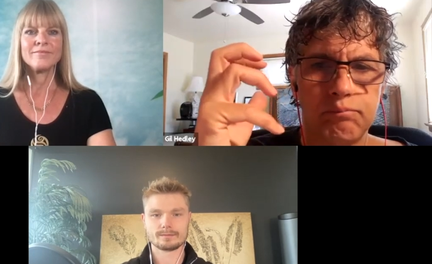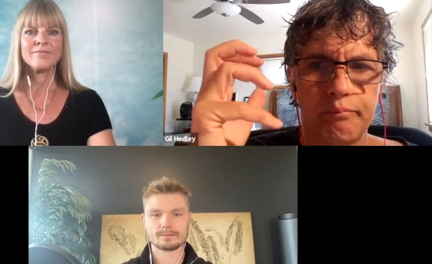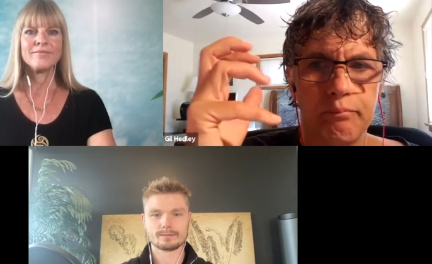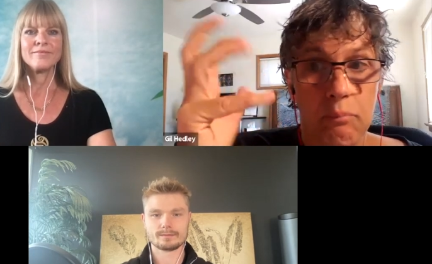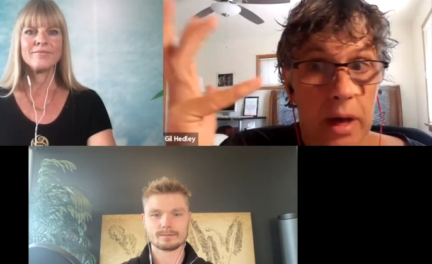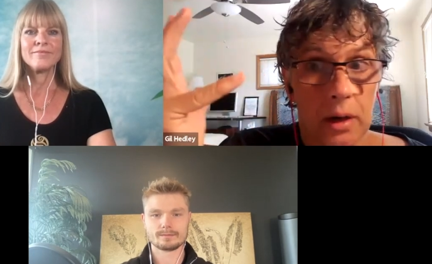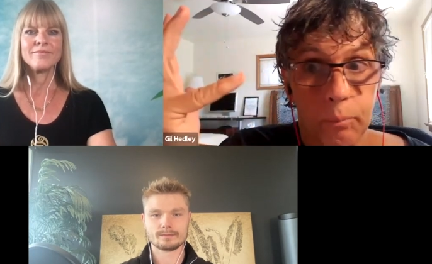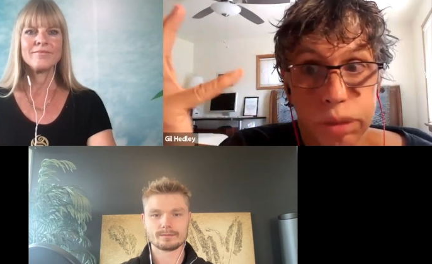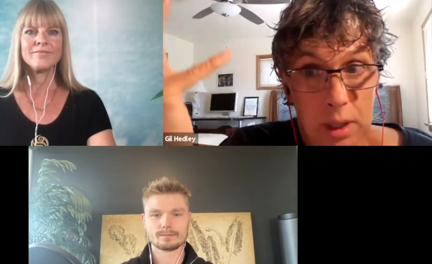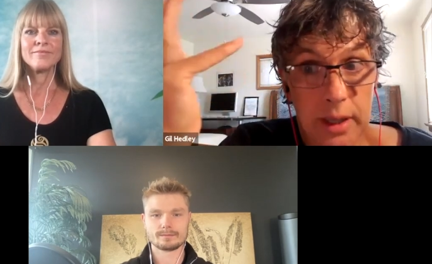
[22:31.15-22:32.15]
Speaker 1: metal
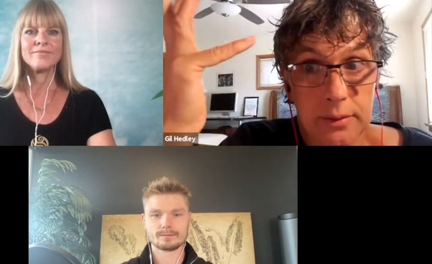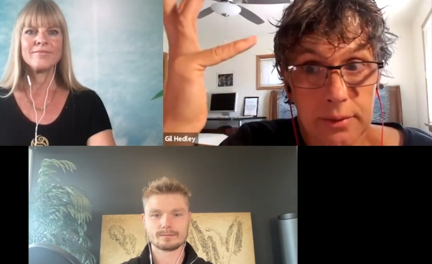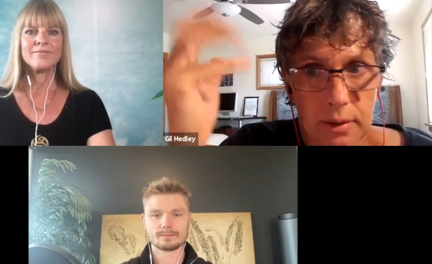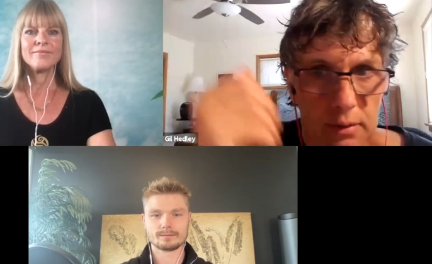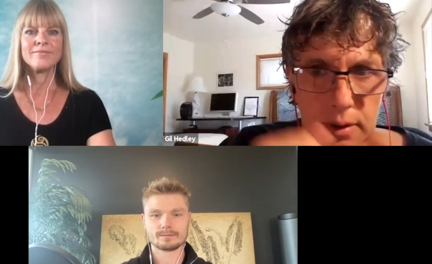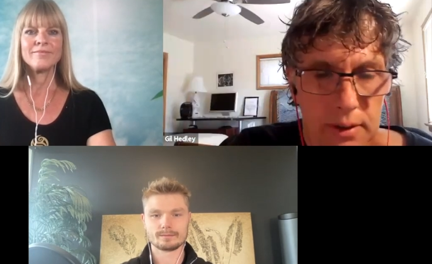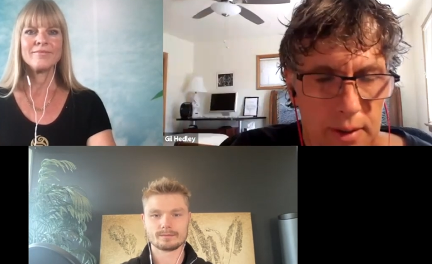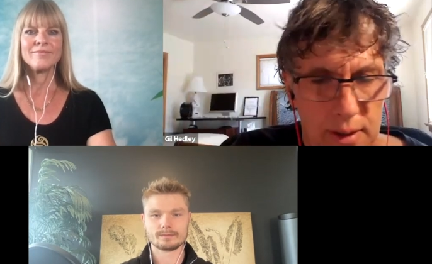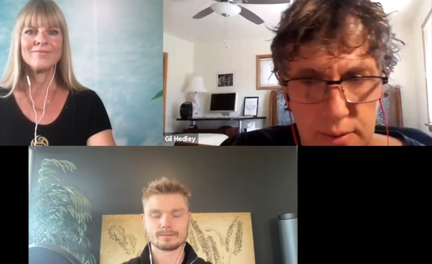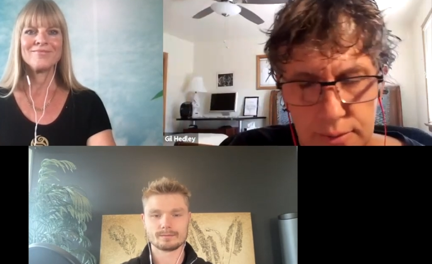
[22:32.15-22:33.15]
plates holding
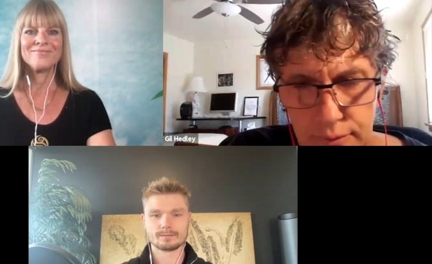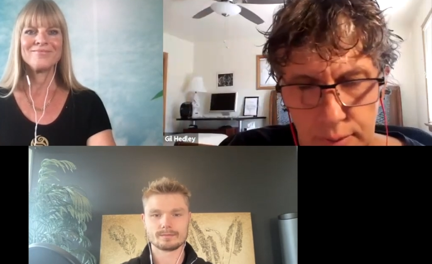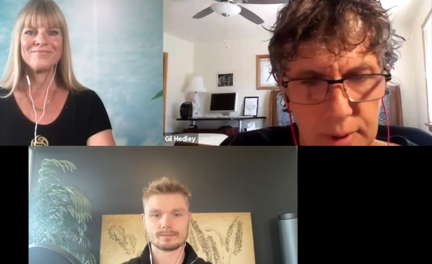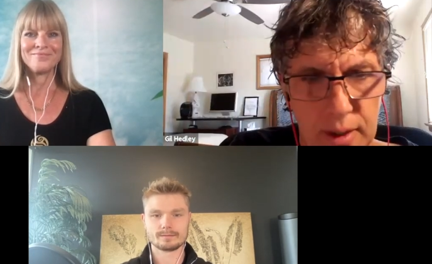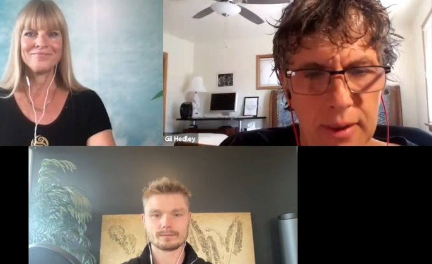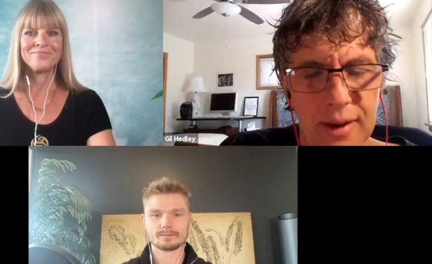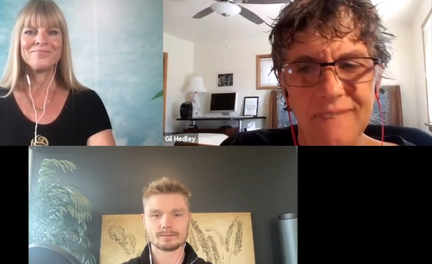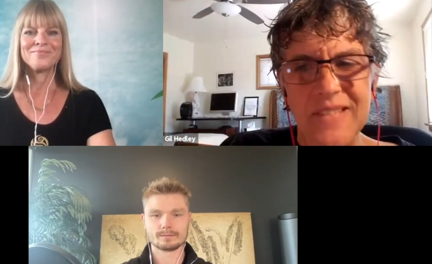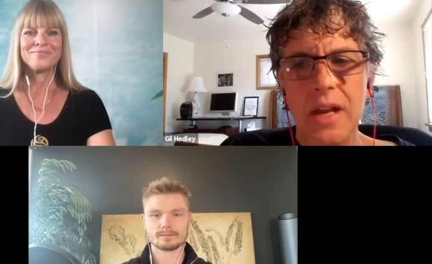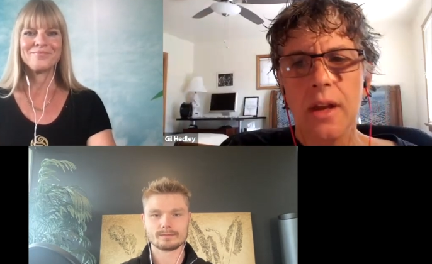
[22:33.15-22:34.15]
things from here to there,
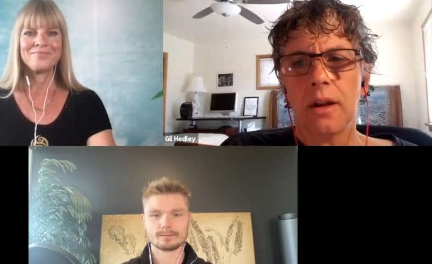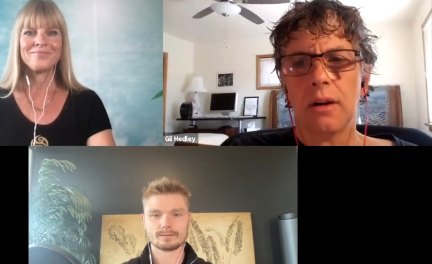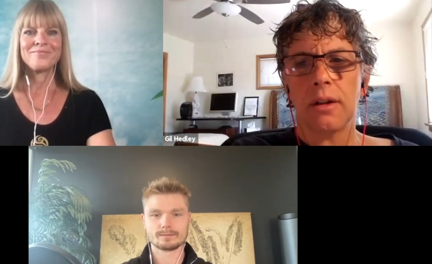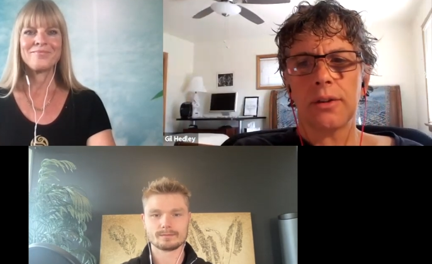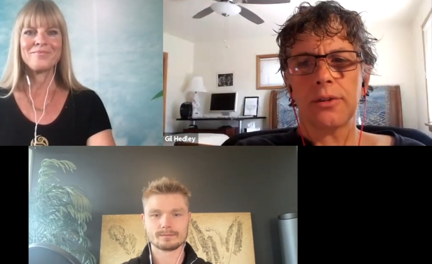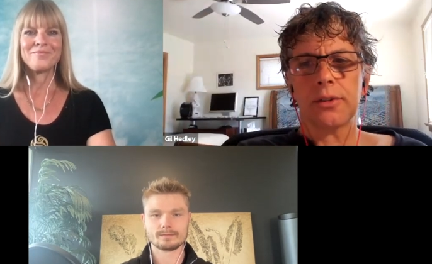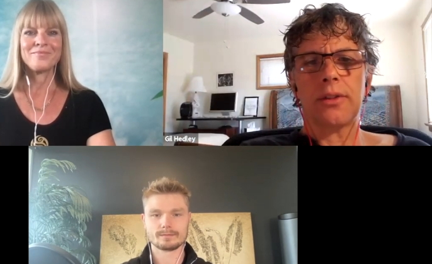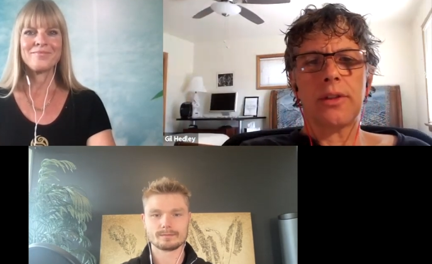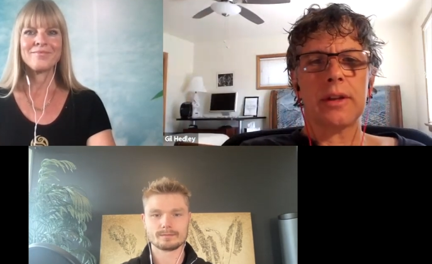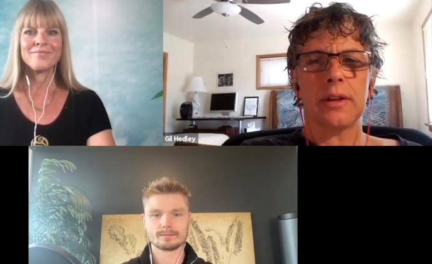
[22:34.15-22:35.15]
all the sort of
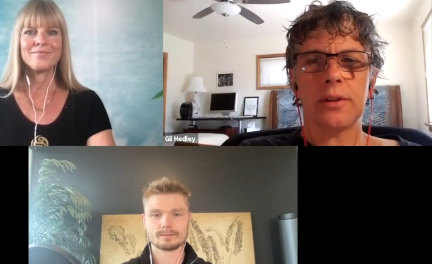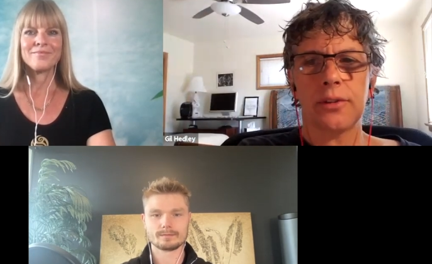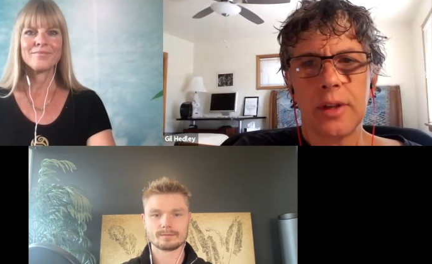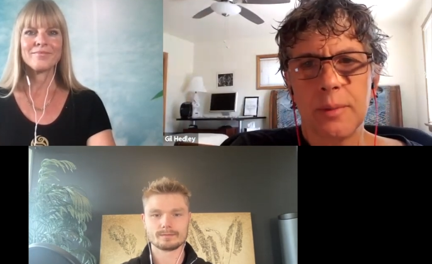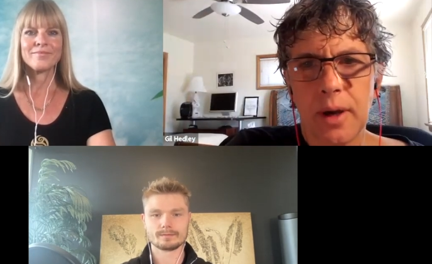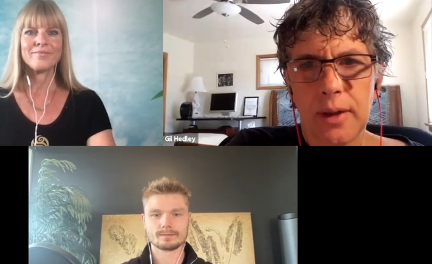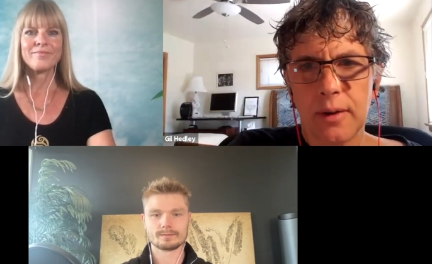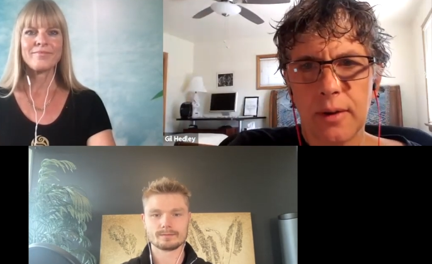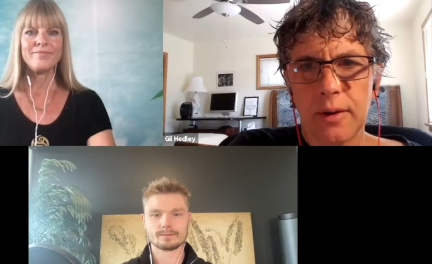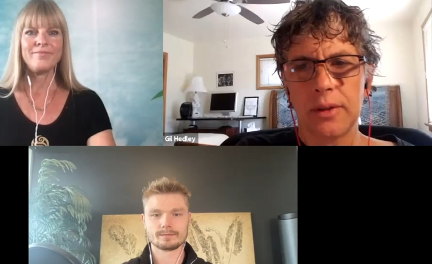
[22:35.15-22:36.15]
thing that you see. But
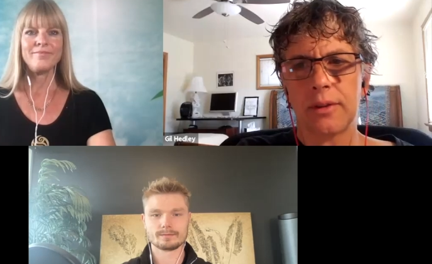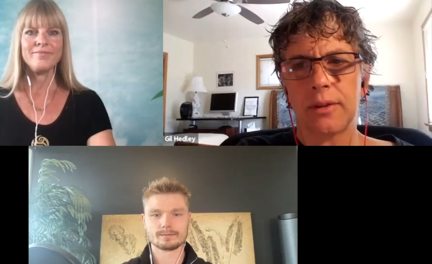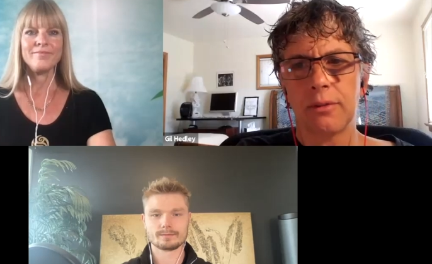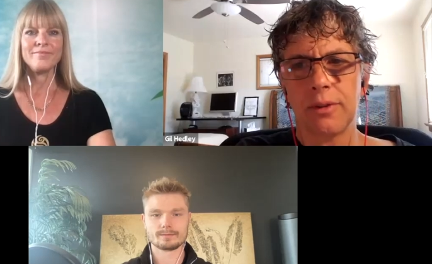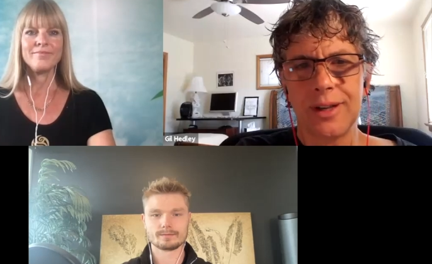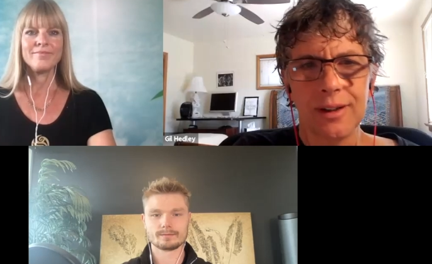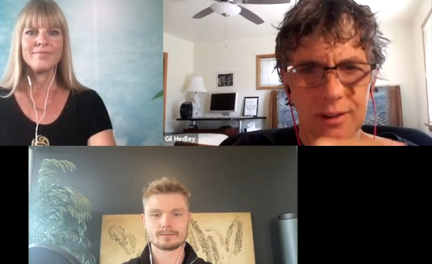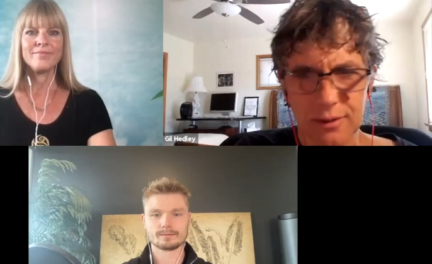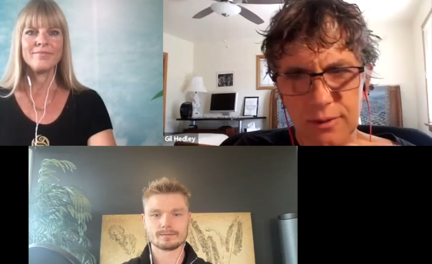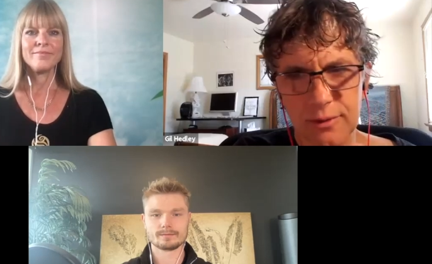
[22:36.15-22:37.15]
but the
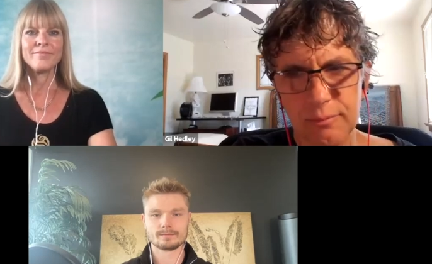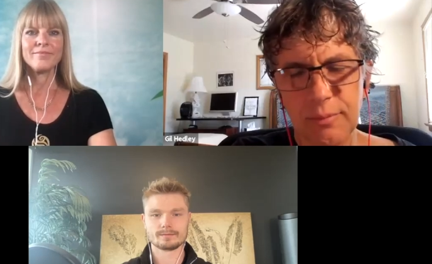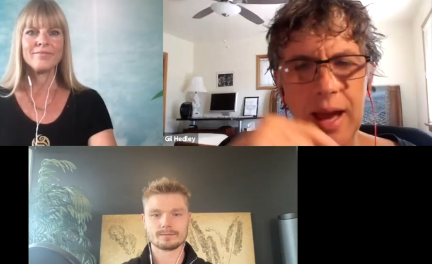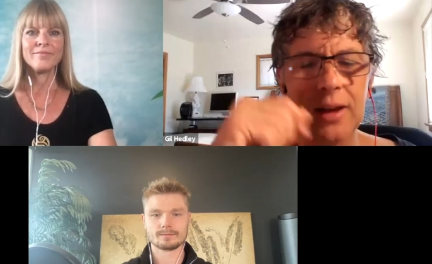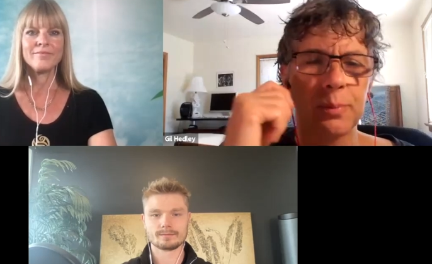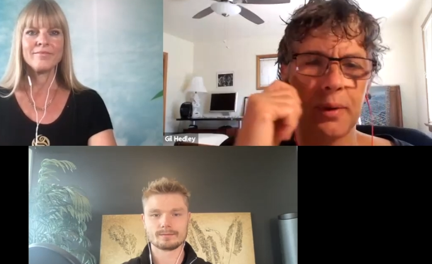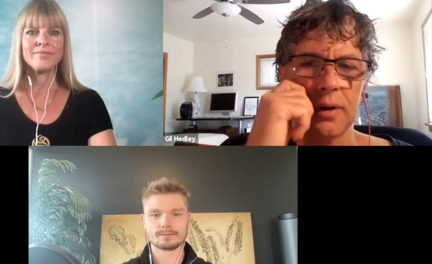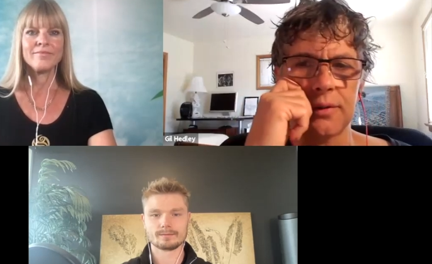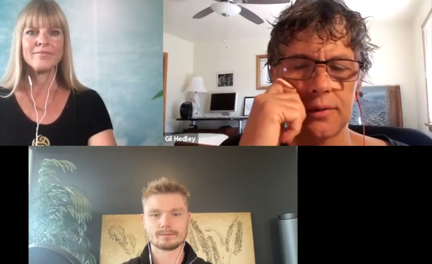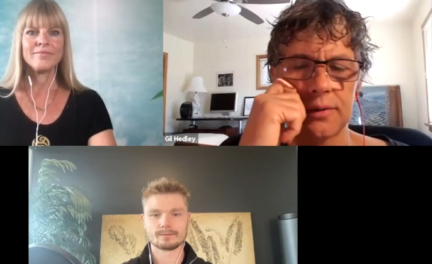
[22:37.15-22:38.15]
real
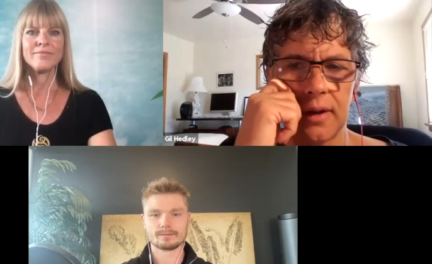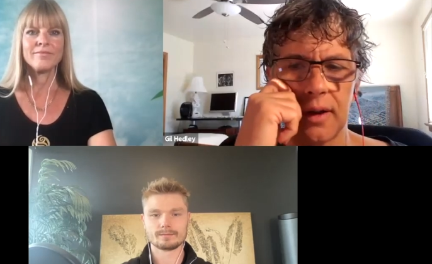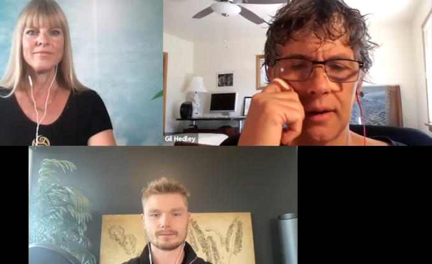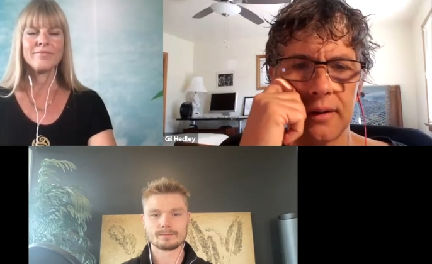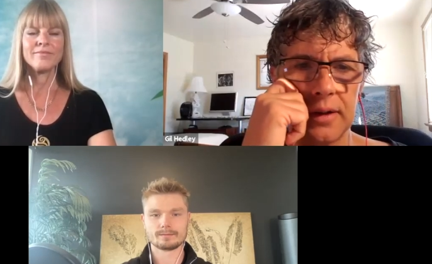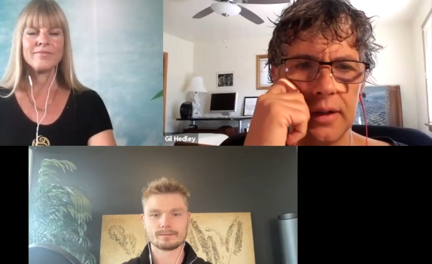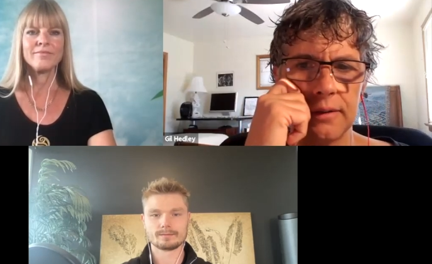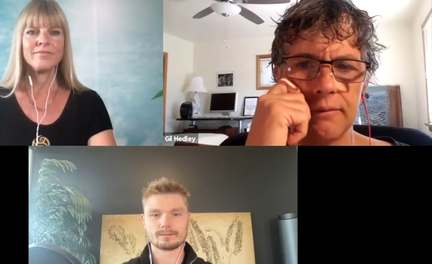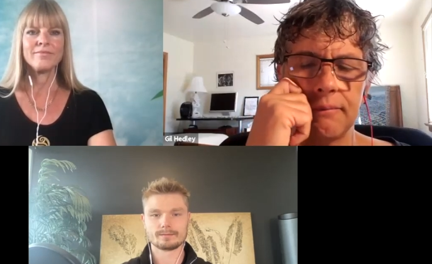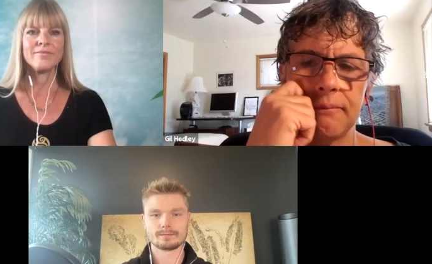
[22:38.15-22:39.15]
experts uh, in